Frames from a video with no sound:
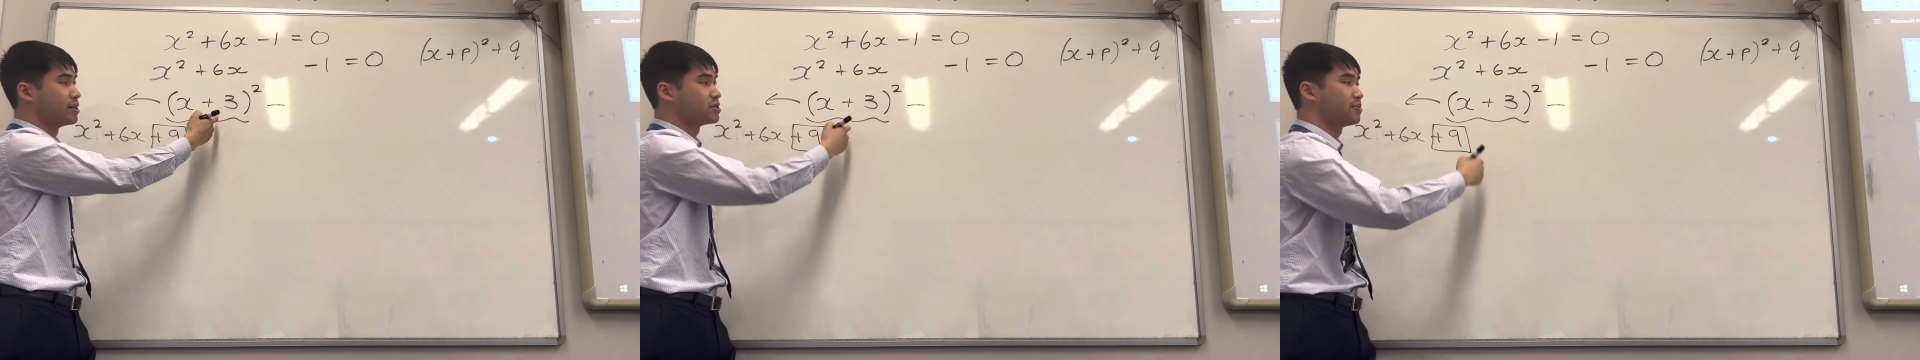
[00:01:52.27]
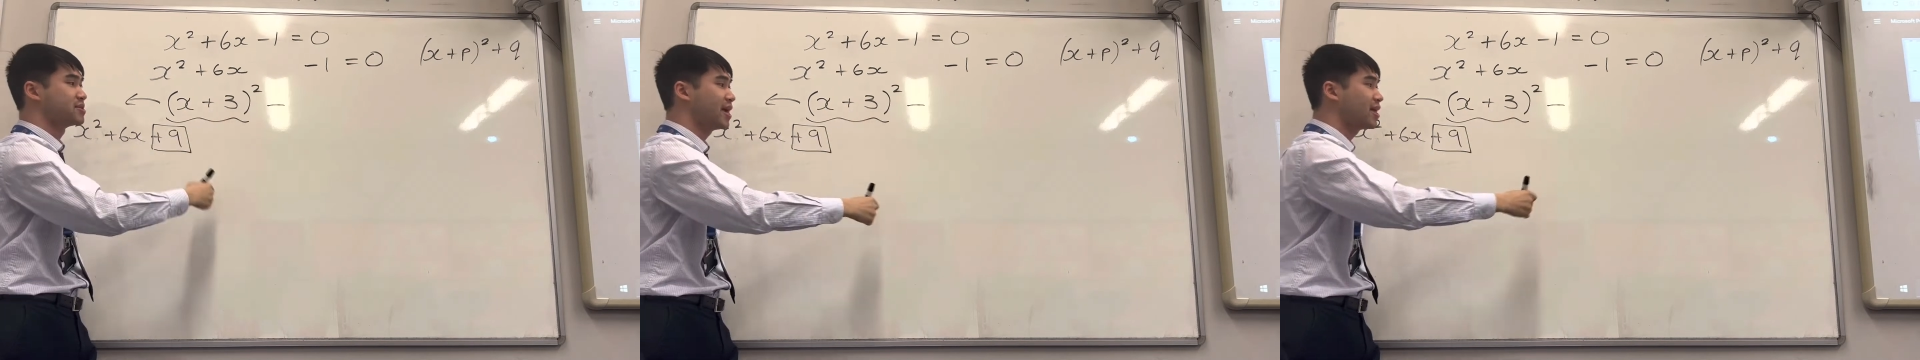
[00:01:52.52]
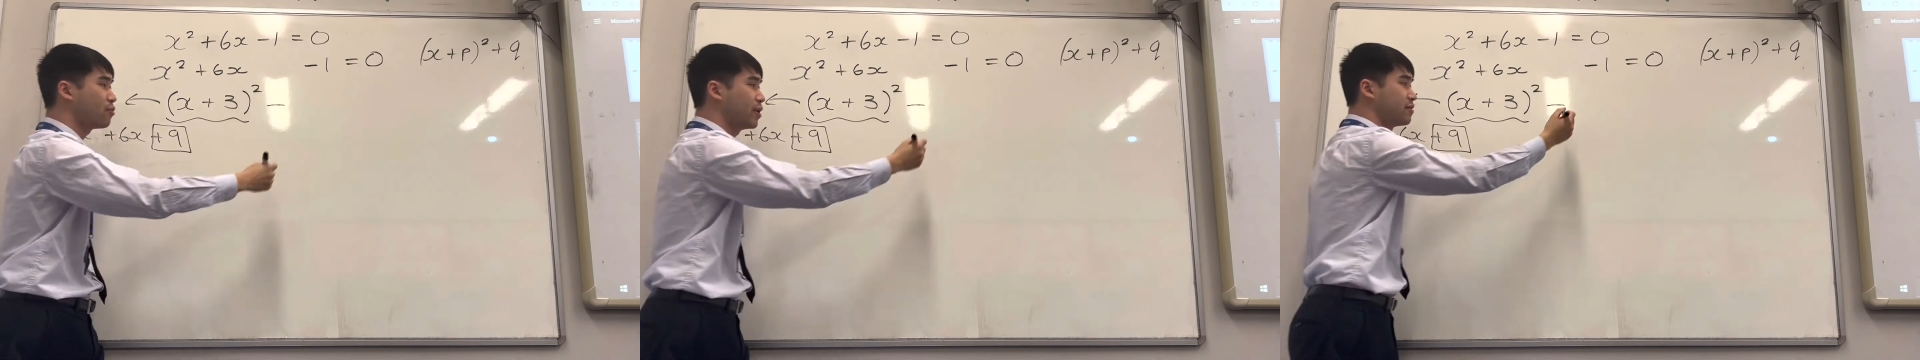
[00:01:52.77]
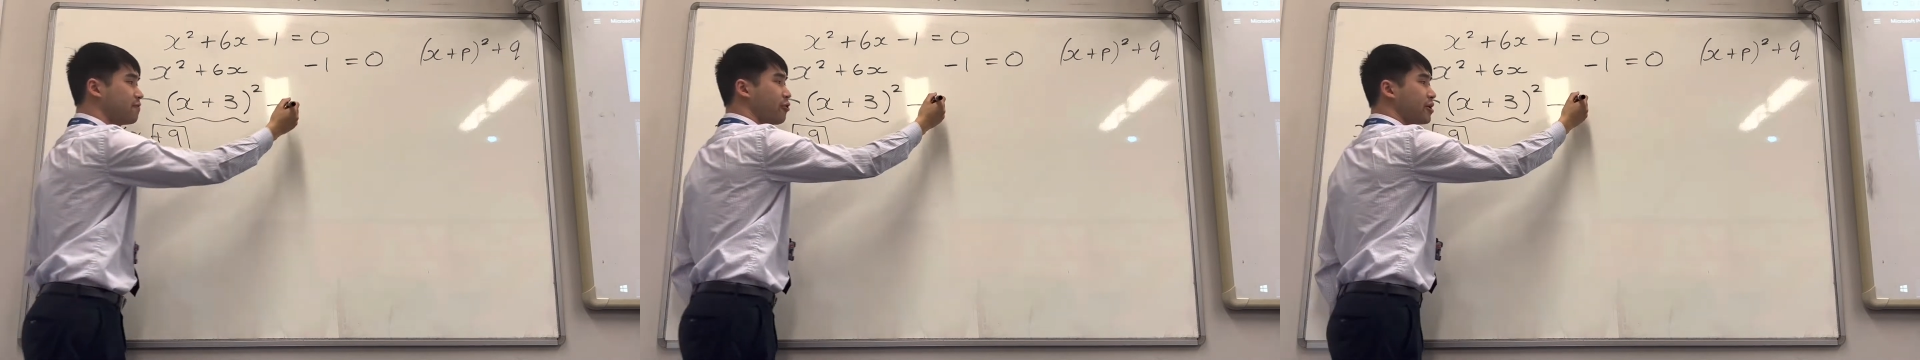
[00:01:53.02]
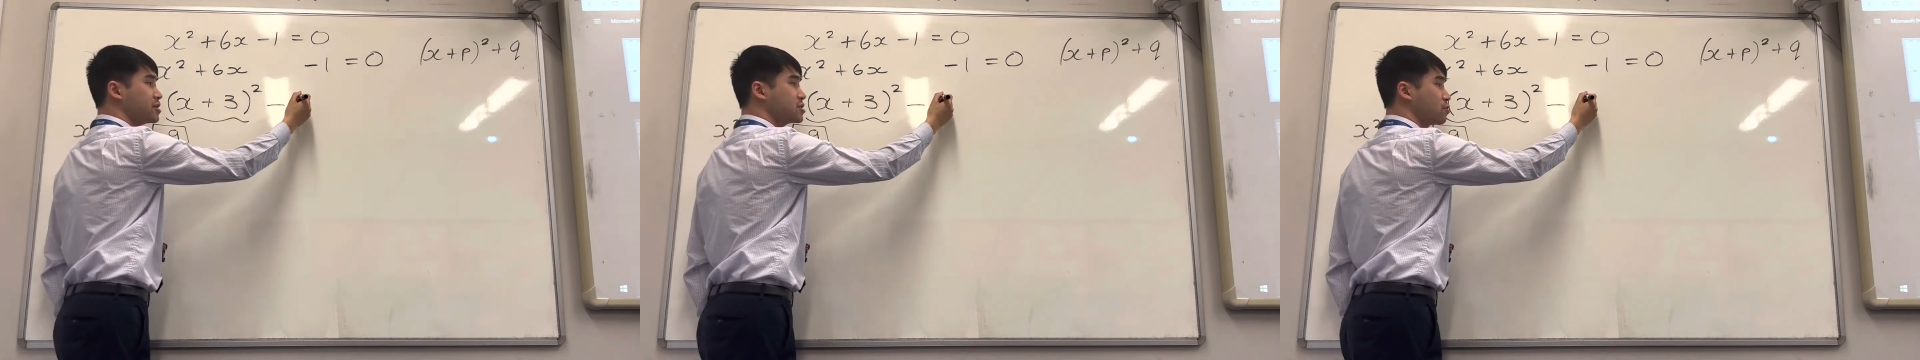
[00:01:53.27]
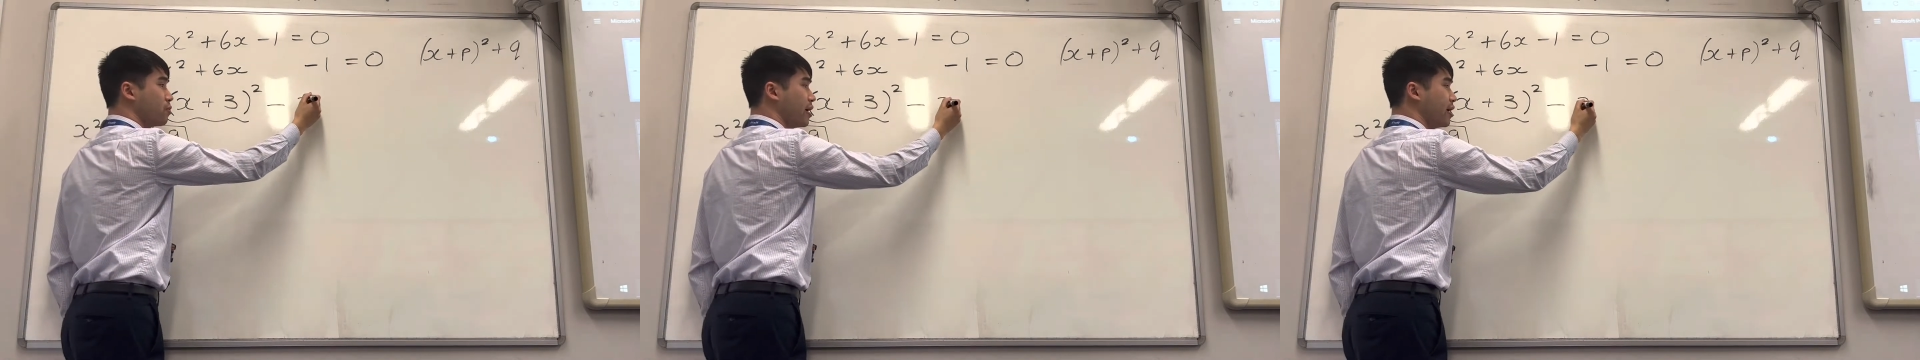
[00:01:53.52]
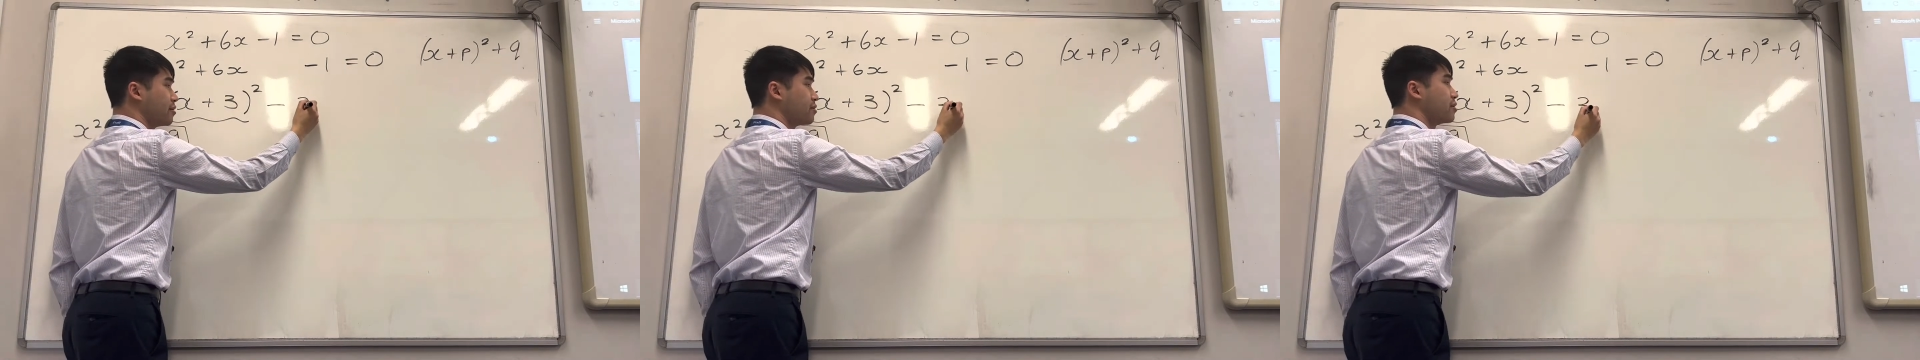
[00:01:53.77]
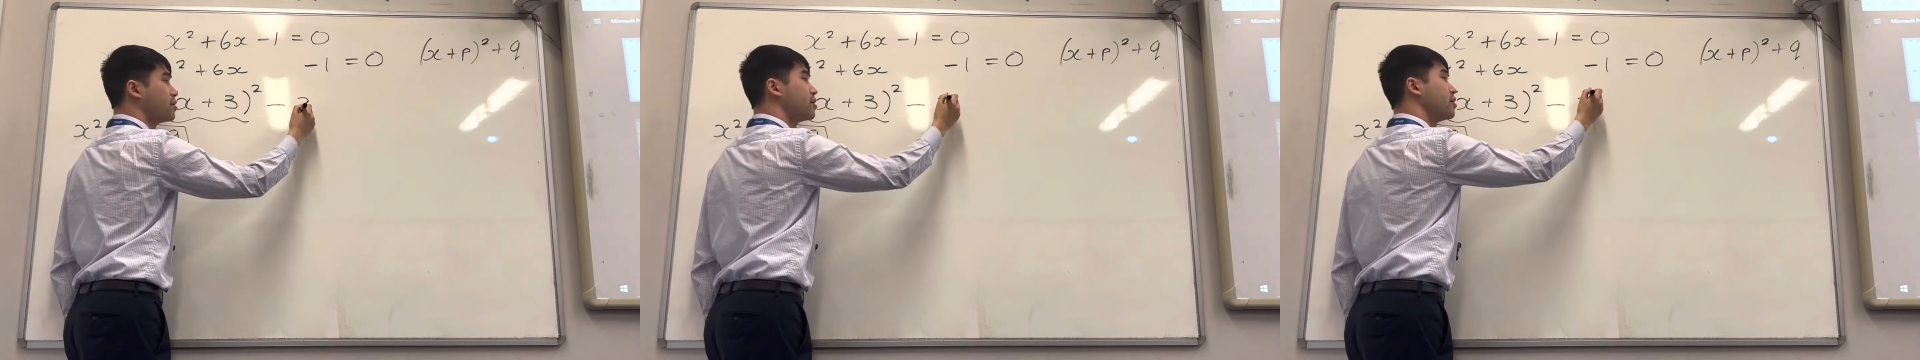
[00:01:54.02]
So I'm going to take away the 3 squared,
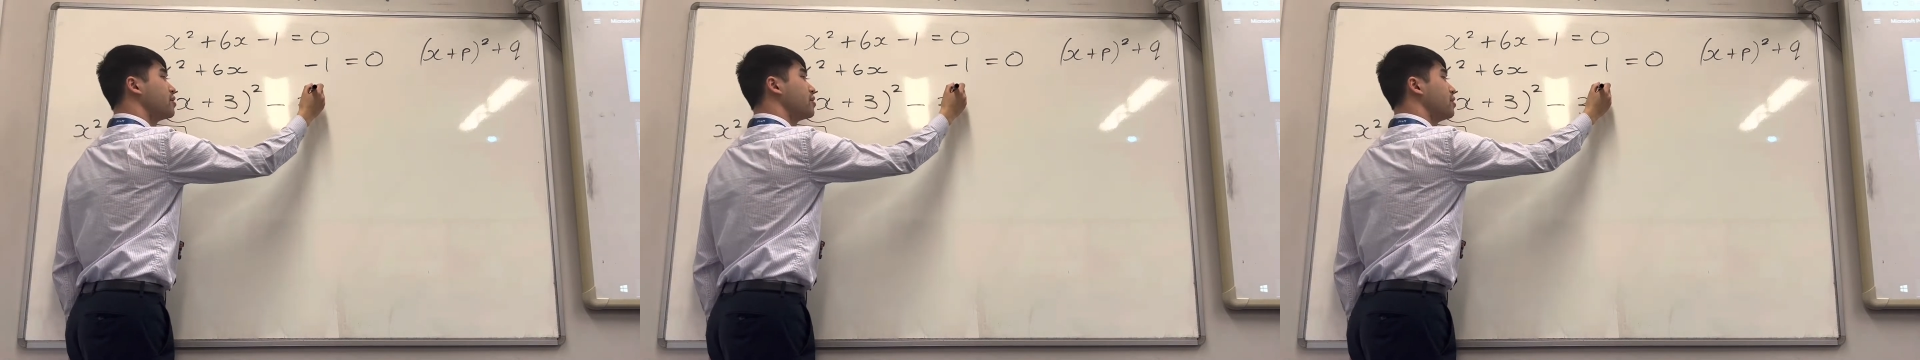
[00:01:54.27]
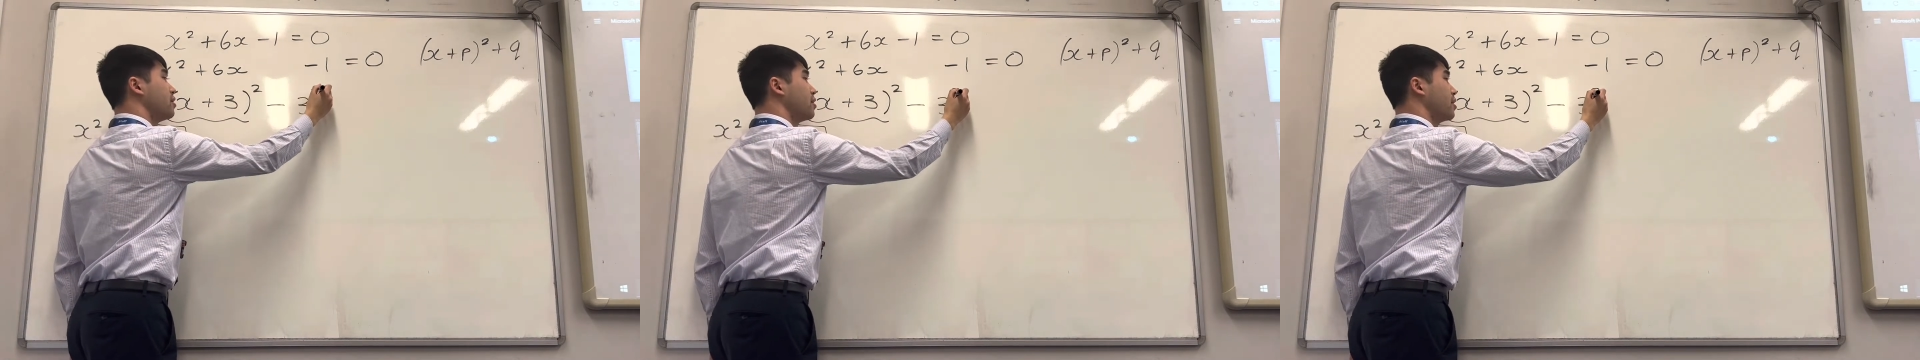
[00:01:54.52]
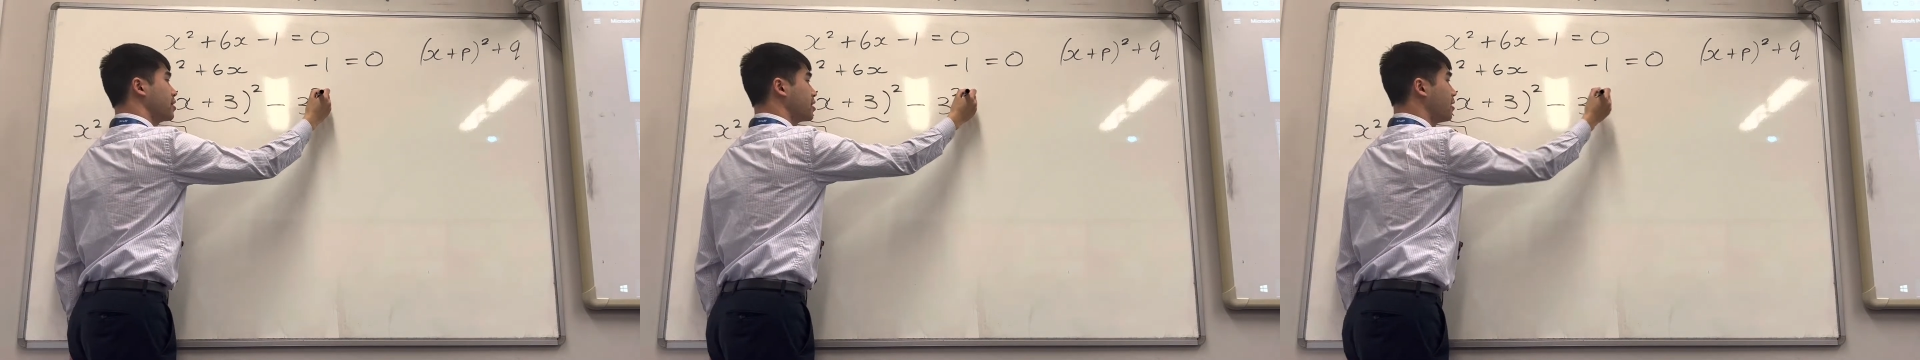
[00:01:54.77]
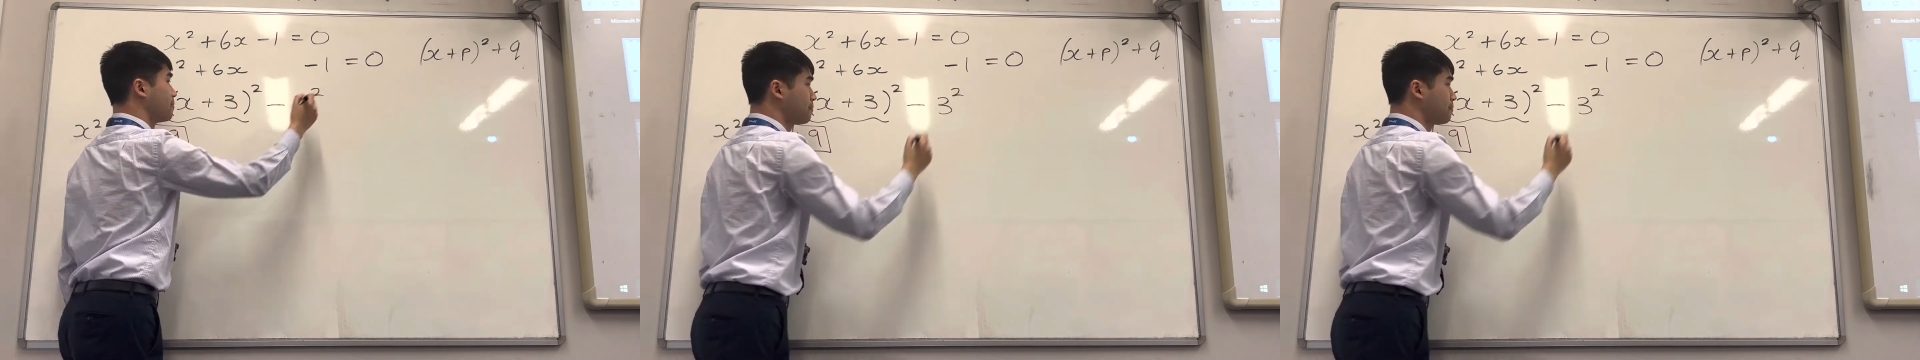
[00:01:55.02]
like that.